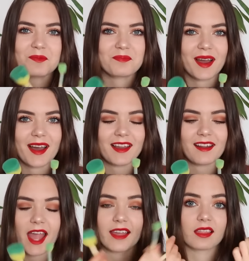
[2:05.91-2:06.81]

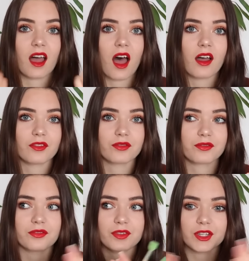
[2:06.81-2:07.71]
but I
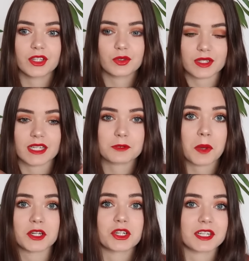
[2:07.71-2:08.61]
love using
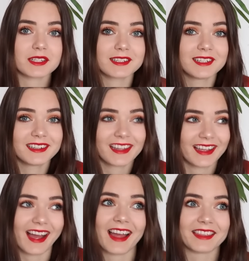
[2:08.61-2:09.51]
sponges.
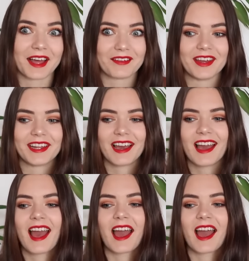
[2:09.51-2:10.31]
Like, I love it.